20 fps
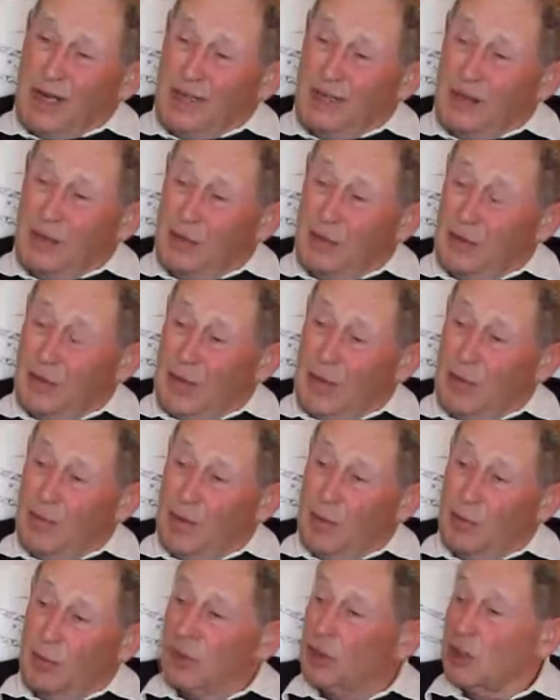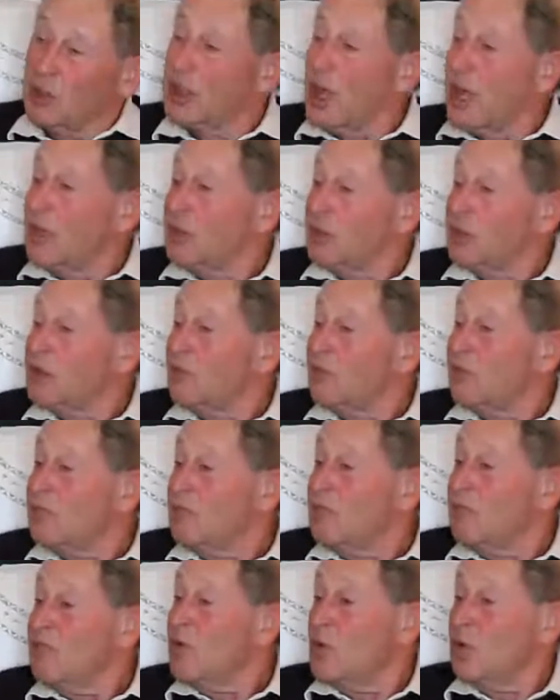can't remember, it must have taken us
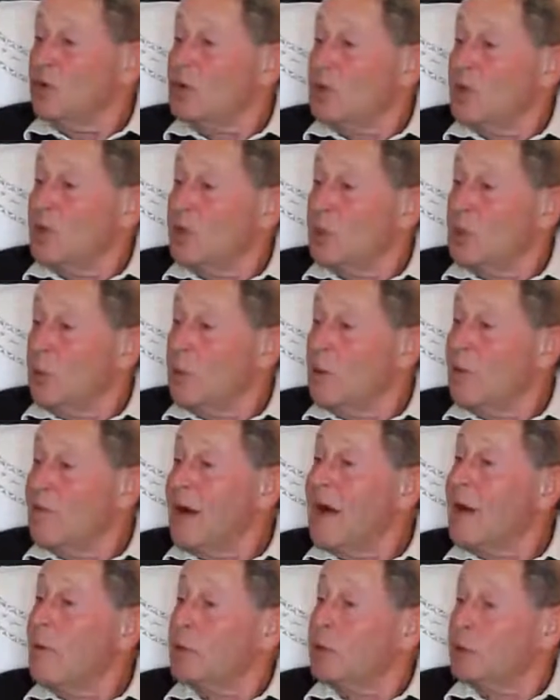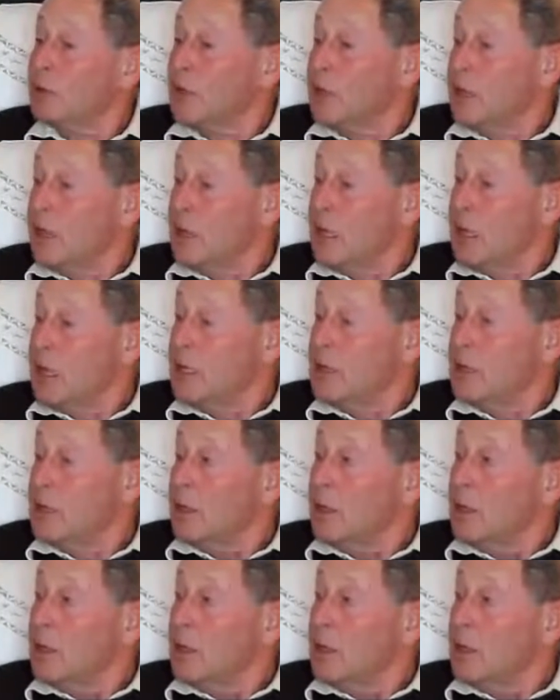virtually a couple of hours to get in,